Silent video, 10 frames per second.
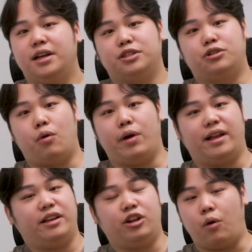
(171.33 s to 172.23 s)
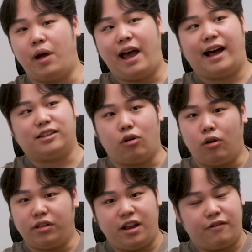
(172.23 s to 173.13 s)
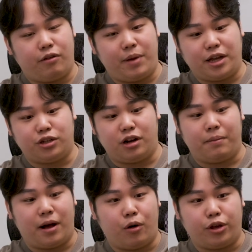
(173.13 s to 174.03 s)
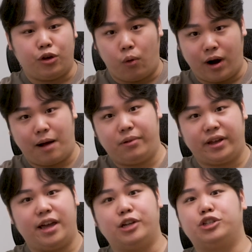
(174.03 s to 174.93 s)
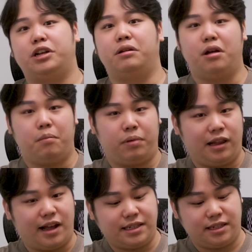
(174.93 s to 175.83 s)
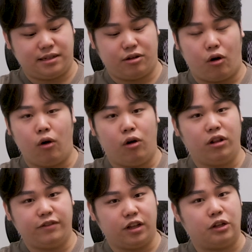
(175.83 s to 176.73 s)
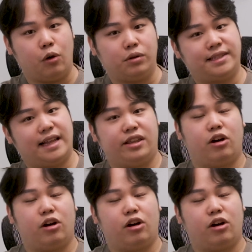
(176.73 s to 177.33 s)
So it, has all the information about your application plus all of the notes that the